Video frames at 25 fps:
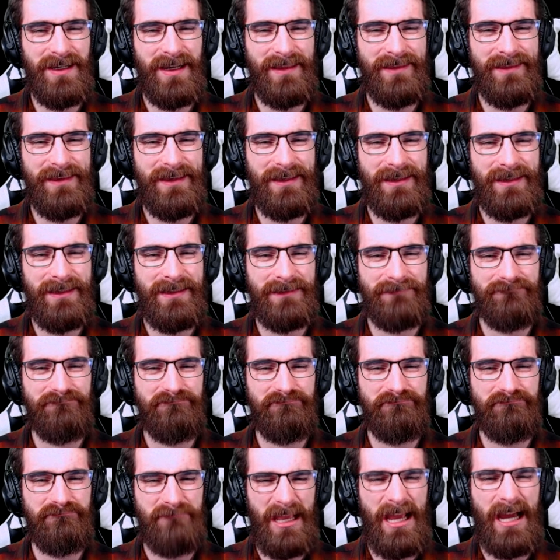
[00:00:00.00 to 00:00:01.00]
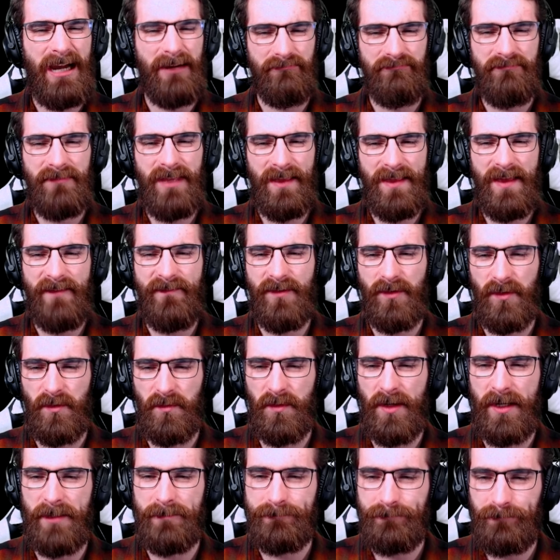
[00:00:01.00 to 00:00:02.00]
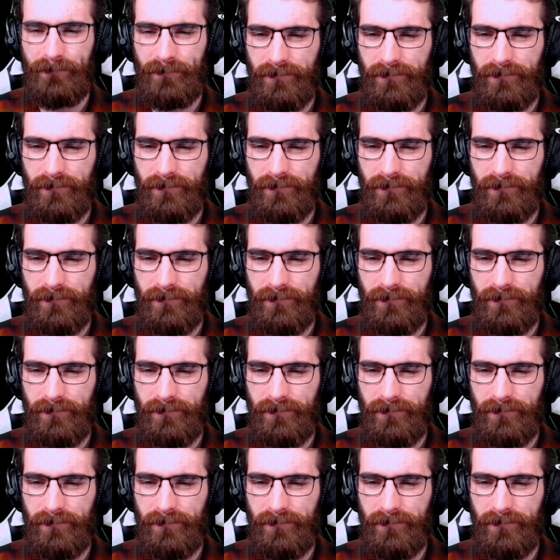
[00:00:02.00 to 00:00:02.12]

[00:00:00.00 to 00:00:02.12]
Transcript: I think. Yeah, that feels right.